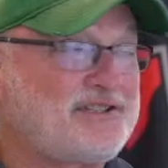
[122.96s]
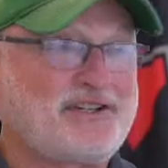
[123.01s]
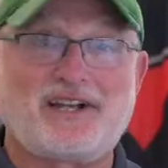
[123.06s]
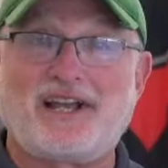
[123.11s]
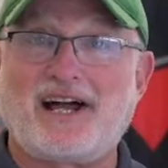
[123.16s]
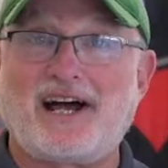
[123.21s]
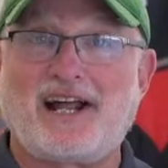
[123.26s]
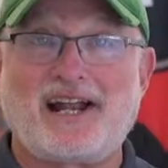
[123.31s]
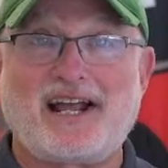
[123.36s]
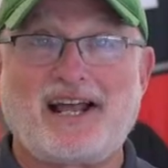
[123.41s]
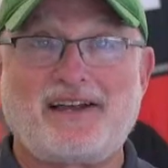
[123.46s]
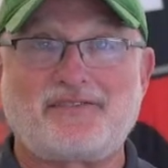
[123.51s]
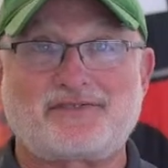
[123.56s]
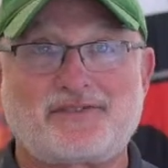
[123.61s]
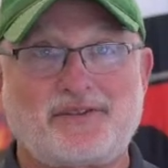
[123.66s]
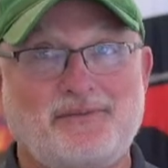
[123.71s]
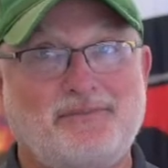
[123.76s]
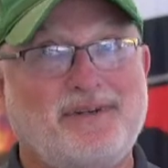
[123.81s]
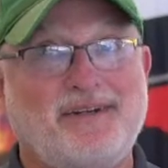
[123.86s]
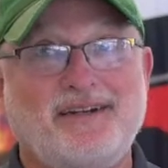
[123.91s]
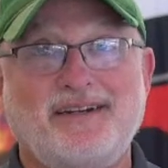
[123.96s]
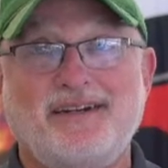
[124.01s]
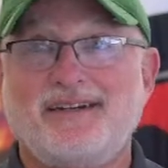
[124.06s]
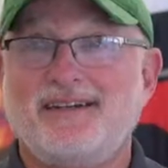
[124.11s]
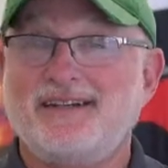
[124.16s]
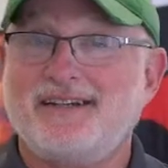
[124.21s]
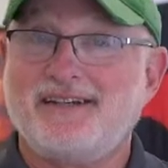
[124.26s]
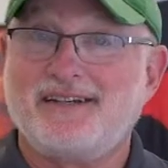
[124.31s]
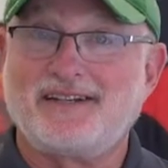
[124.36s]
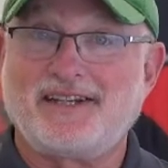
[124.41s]
and you got to have some
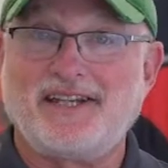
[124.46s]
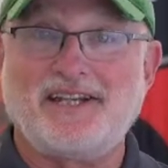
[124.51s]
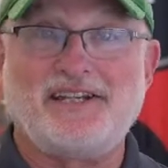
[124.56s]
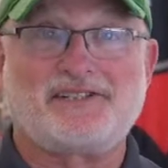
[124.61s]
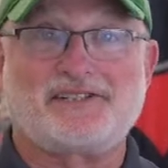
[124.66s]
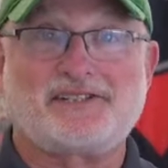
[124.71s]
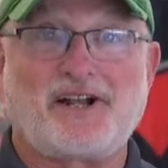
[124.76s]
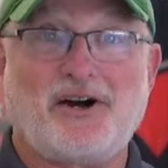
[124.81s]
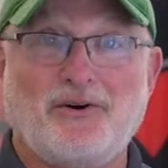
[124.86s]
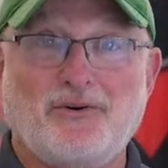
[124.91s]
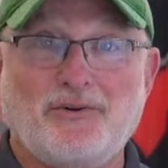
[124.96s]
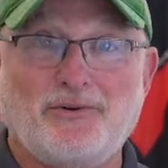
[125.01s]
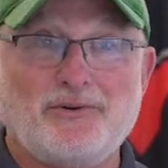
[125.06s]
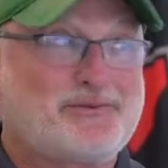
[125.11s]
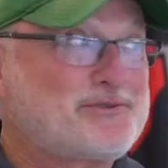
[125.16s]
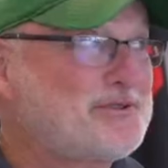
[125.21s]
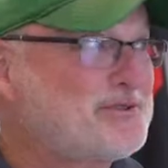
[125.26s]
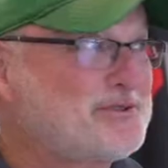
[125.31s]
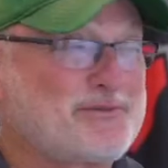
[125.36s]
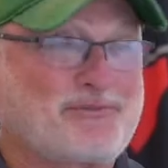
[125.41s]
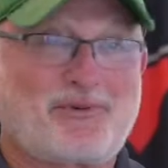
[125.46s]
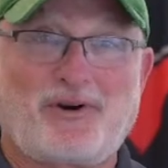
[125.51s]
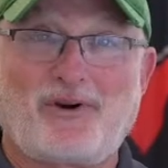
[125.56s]
Keystones or some